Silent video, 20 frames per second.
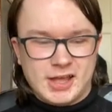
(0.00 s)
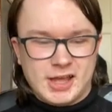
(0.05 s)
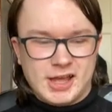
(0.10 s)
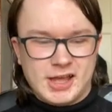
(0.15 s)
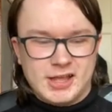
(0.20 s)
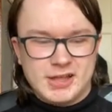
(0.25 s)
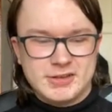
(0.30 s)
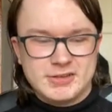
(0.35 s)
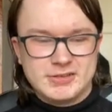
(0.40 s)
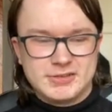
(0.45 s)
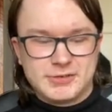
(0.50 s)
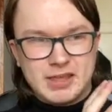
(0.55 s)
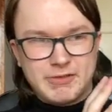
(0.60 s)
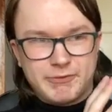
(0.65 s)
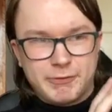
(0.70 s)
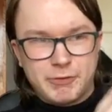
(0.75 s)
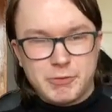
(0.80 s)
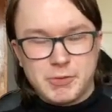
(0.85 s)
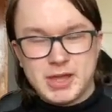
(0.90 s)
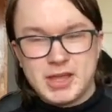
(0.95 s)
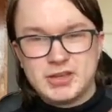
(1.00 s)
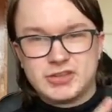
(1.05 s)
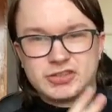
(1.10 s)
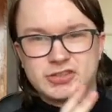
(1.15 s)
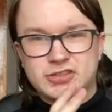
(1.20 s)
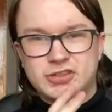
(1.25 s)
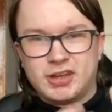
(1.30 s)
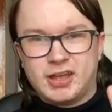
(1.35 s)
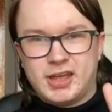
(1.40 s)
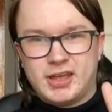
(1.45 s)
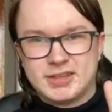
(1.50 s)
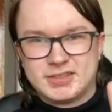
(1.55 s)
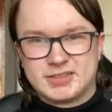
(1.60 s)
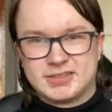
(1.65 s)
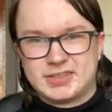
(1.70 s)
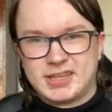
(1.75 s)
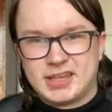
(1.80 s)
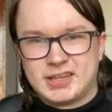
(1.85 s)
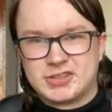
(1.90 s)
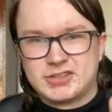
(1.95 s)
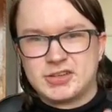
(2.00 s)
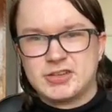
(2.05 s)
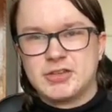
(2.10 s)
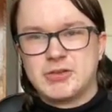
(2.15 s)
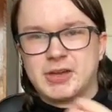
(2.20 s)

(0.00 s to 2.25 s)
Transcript: And through each section,